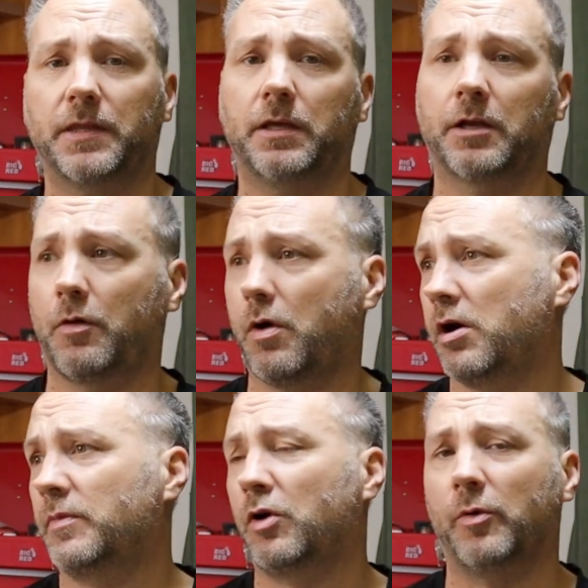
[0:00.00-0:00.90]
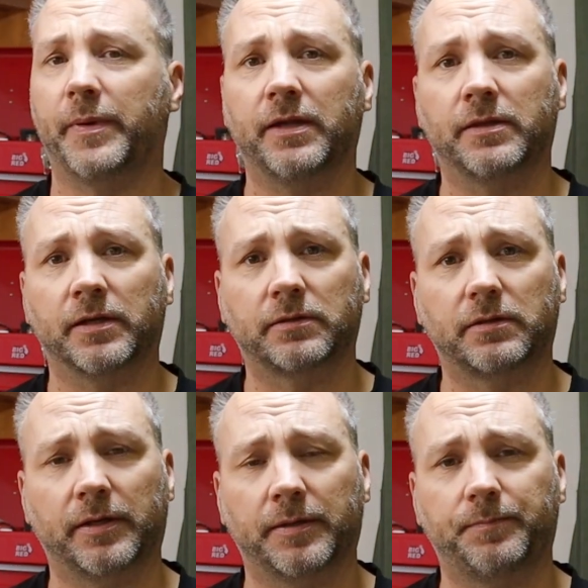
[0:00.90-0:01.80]
you know, armor hobby,
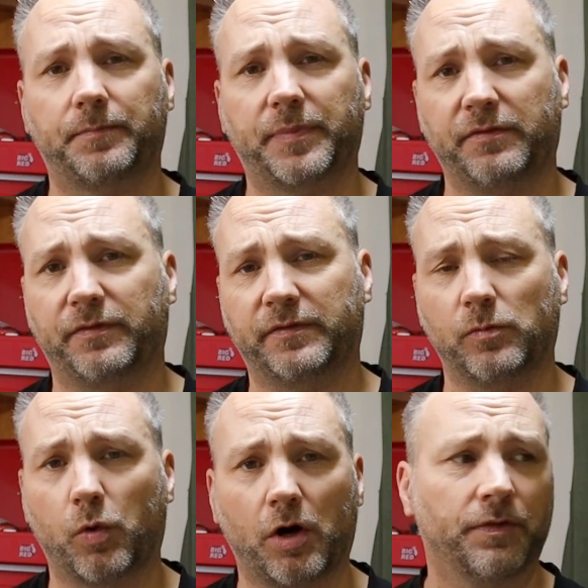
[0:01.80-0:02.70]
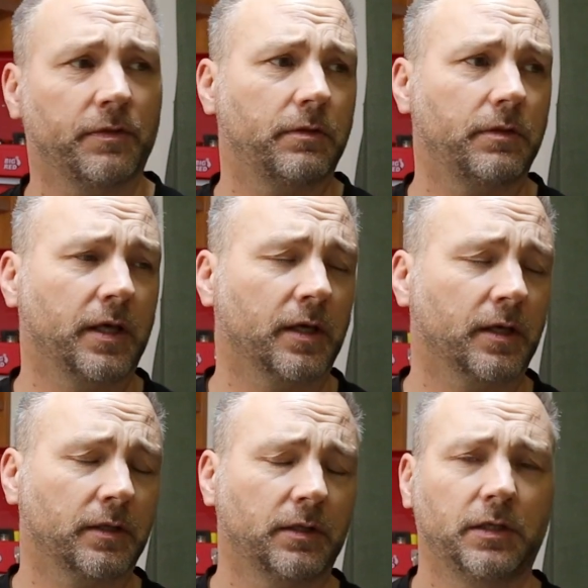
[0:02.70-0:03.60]
the P-51,
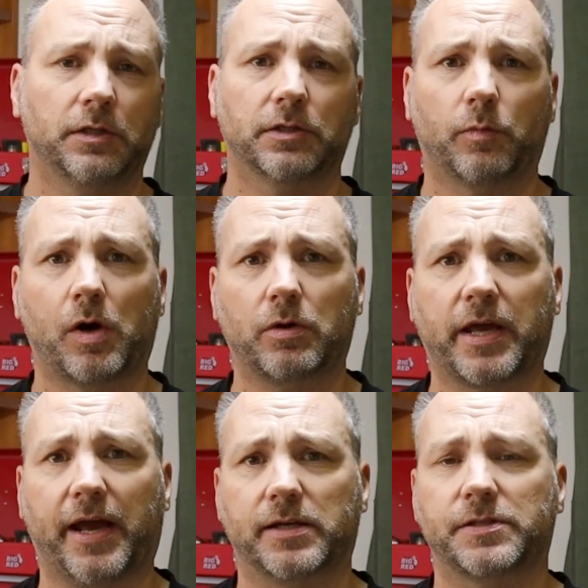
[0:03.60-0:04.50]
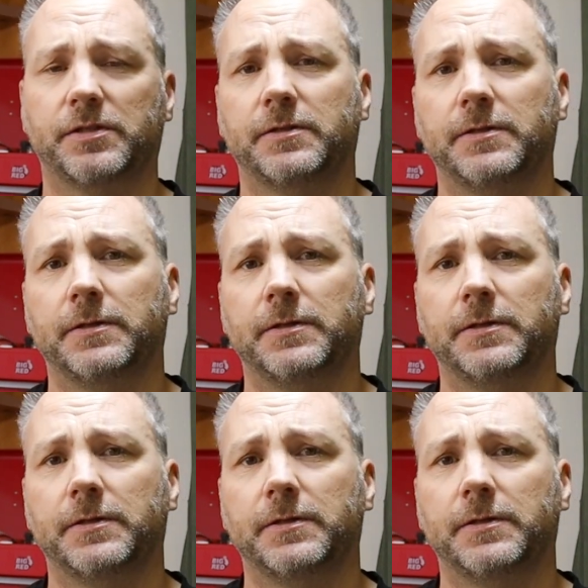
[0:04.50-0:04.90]
the Wildcats,